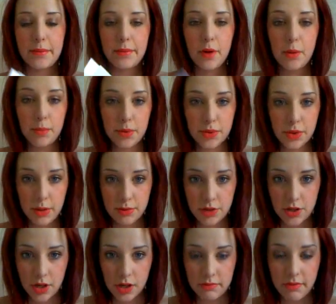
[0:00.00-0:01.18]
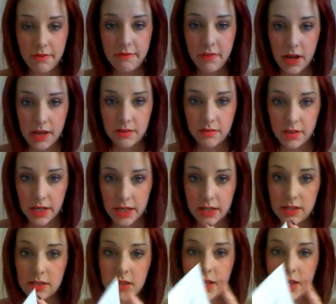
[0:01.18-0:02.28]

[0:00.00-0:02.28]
from prescription charge for 5 years.